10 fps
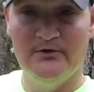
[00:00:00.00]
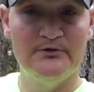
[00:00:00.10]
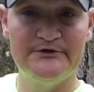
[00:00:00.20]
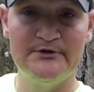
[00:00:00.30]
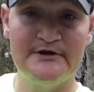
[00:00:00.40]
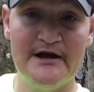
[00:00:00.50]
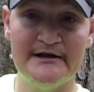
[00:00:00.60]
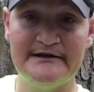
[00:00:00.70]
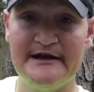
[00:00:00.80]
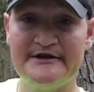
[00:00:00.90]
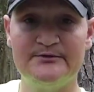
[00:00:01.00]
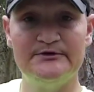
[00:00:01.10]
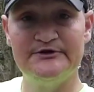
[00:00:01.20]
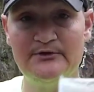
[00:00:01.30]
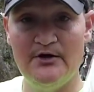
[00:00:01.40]
We'll do a contest.
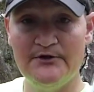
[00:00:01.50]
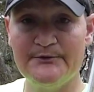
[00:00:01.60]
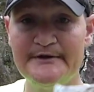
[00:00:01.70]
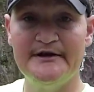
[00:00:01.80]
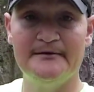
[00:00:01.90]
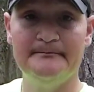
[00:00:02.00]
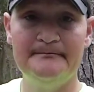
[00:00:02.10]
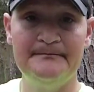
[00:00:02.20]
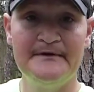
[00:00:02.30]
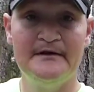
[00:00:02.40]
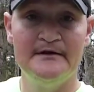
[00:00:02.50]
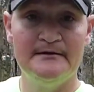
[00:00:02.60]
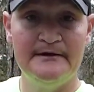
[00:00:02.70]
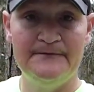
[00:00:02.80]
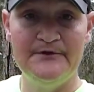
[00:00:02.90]
We'll do all three of them.
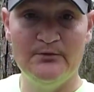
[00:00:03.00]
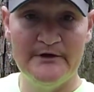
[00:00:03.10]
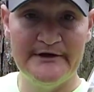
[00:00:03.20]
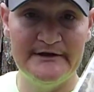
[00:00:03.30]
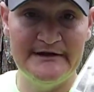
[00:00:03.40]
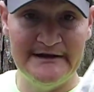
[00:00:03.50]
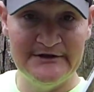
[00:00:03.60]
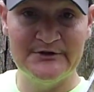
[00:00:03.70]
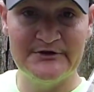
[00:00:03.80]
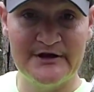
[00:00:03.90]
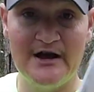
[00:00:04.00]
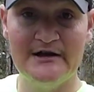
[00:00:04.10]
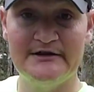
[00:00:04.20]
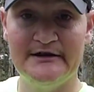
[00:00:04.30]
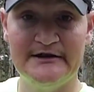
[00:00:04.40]
If you want to enter the
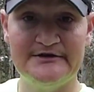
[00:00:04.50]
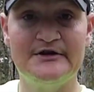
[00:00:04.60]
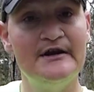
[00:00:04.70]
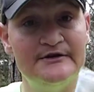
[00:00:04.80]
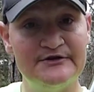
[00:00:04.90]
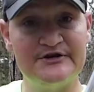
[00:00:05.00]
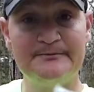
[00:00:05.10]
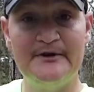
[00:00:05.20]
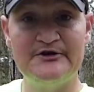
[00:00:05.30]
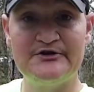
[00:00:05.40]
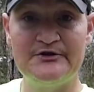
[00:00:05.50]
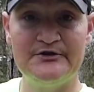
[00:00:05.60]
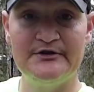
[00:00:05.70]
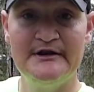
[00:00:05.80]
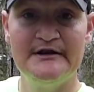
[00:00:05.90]
contest, just make
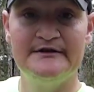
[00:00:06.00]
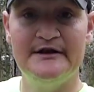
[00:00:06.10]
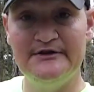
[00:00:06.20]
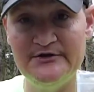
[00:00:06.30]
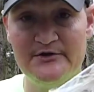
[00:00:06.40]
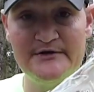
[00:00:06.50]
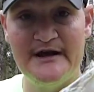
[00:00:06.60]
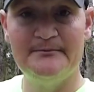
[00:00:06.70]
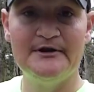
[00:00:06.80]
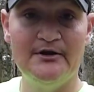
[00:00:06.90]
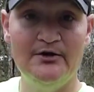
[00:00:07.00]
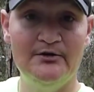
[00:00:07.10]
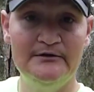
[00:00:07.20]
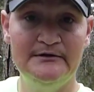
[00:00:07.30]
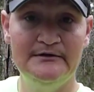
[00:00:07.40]
sure that you go down
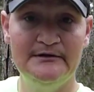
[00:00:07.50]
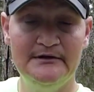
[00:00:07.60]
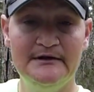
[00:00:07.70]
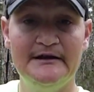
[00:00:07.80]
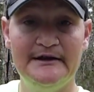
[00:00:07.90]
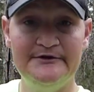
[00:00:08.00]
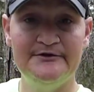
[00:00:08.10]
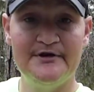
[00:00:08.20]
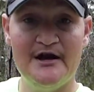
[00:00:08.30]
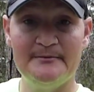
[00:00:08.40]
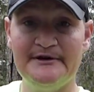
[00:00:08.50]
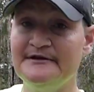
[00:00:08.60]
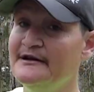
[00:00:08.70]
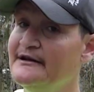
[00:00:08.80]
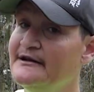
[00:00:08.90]
below and you
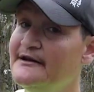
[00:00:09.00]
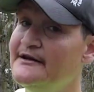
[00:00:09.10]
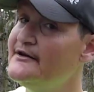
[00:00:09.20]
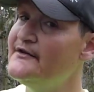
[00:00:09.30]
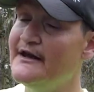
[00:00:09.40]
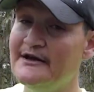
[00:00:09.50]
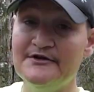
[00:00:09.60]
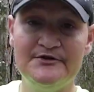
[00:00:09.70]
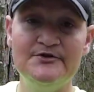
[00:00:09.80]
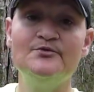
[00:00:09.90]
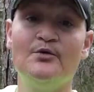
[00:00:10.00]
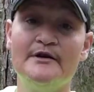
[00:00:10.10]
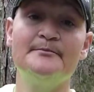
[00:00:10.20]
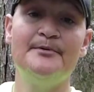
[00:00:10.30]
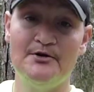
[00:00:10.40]
comment that you
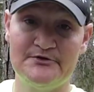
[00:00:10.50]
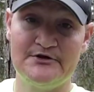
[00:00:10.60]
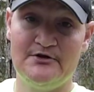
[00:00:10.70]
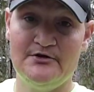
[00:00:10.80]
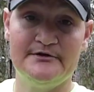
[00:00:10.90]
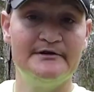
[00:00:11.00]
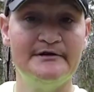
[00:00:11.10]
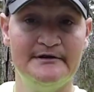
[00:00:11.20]
want a postcard.